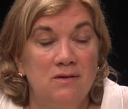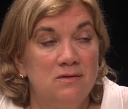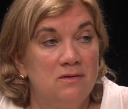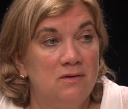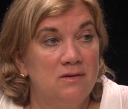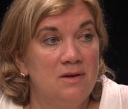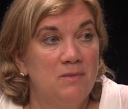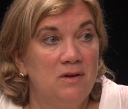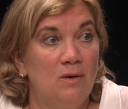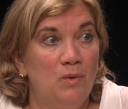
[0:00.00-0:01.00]
This is
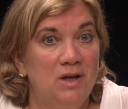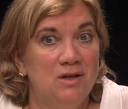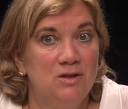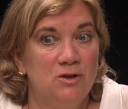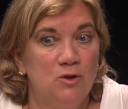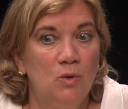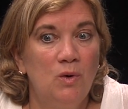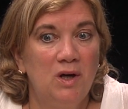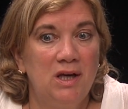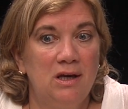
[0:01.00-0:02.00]
something that we
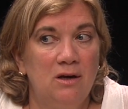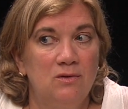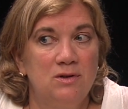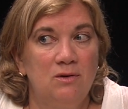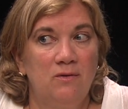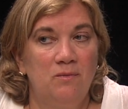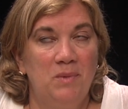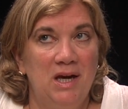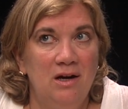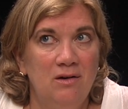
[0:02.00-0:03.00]
enjoy. So if
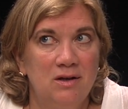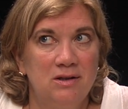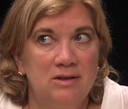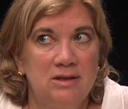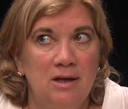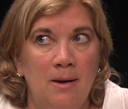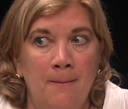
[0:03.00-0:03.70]
parents